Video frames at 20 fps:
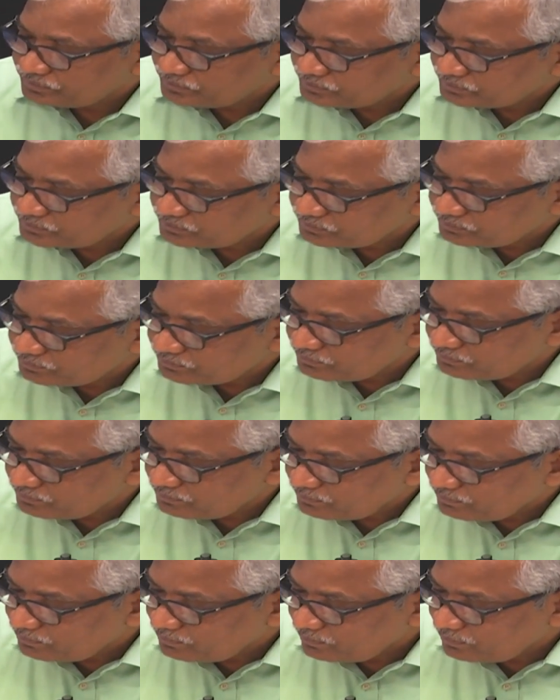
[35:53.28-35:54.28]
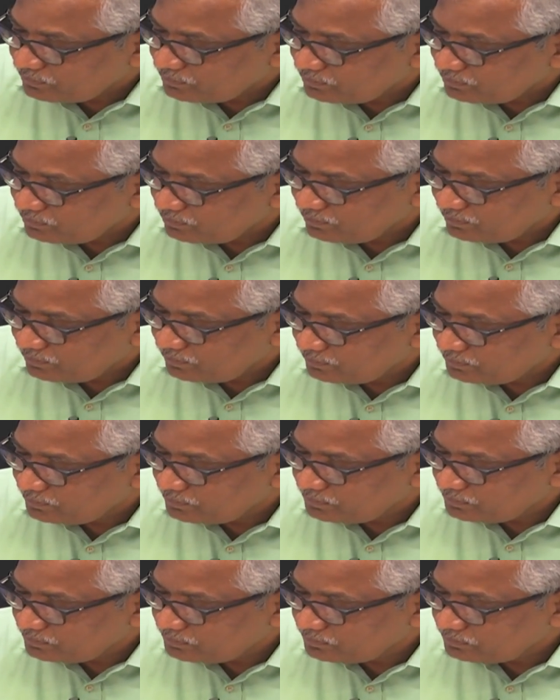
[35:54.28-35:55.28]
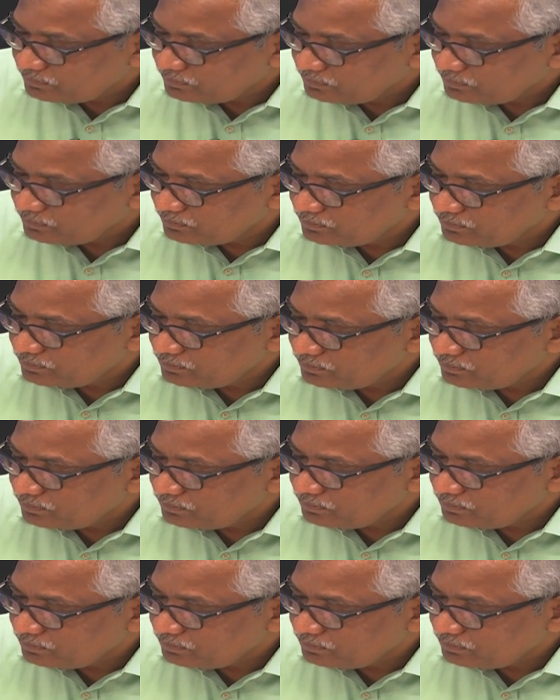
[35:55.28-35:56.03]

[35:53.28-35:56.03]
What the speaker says: No one is speaking in this clip.